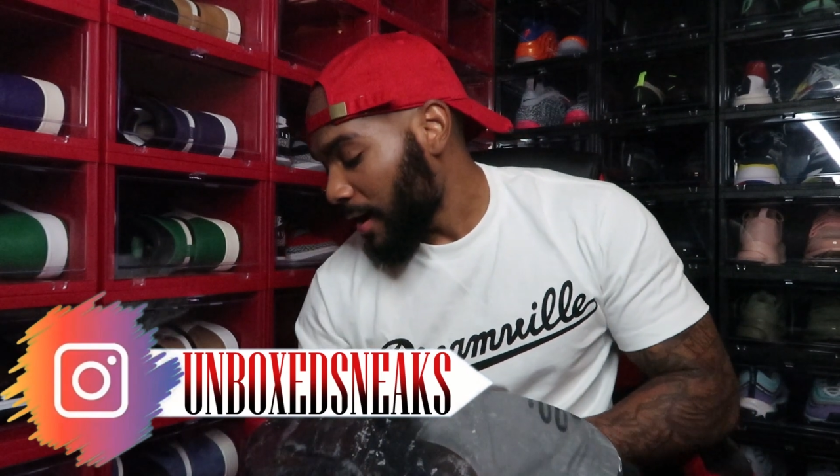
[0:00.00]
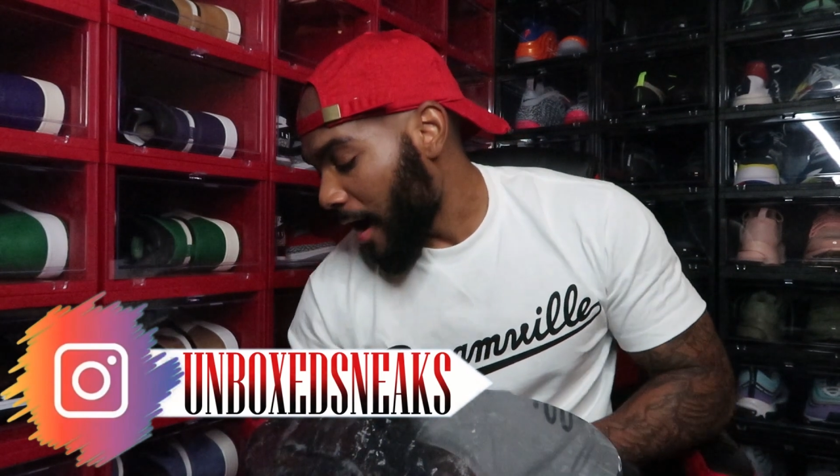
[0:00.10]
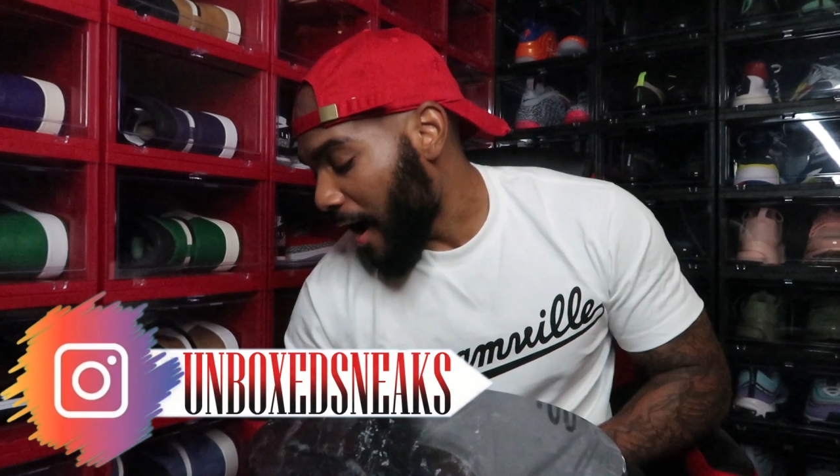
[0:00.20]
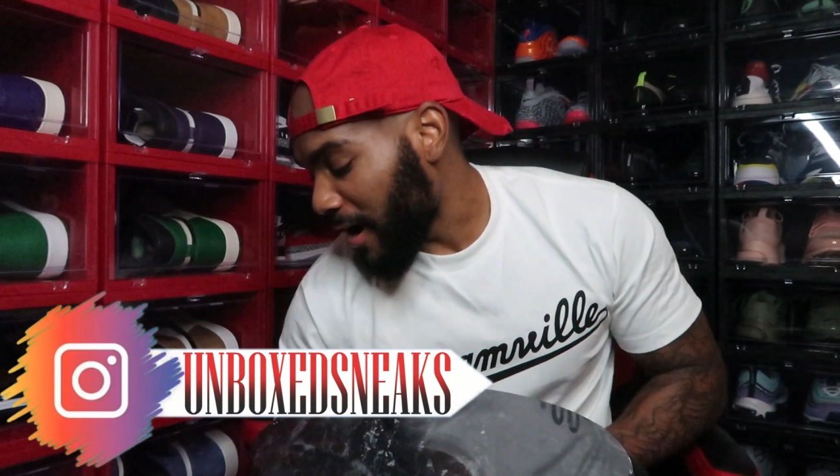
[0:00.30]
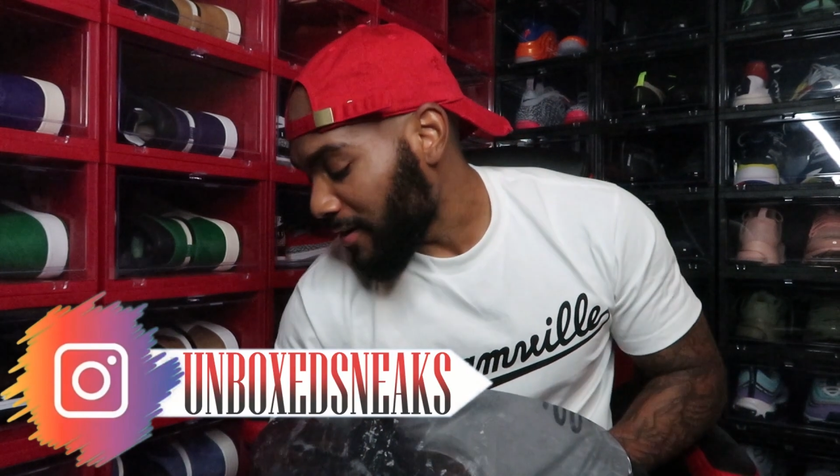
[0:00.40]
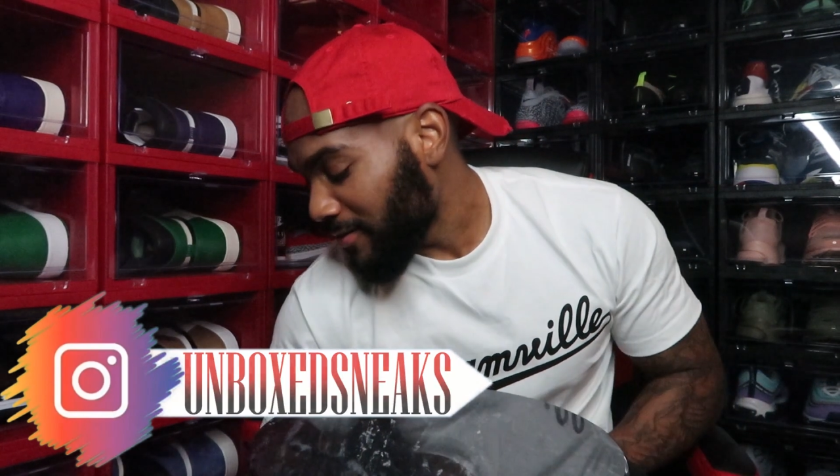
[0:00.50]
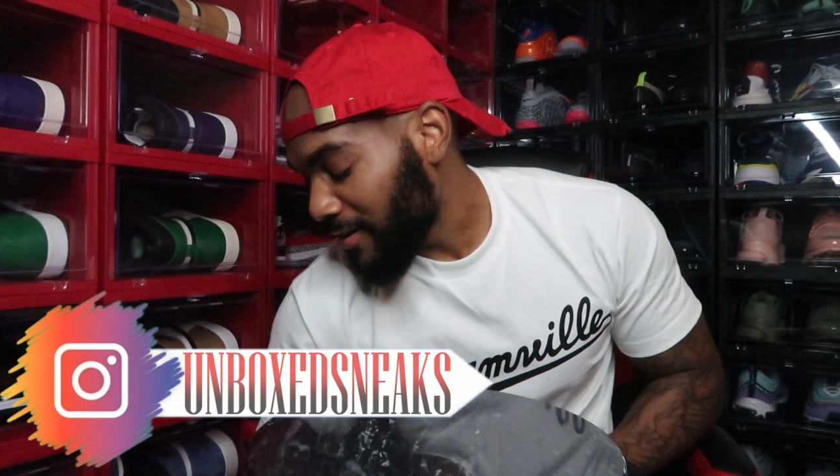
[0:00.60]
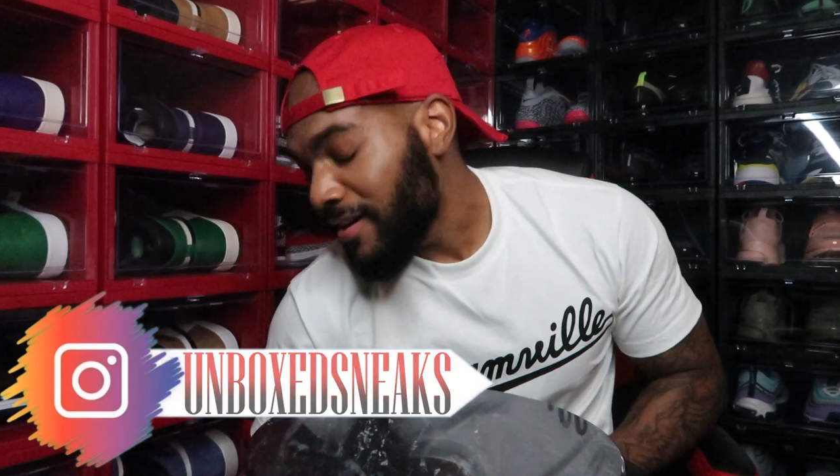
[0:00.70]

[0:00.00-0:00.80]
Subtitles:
Alright,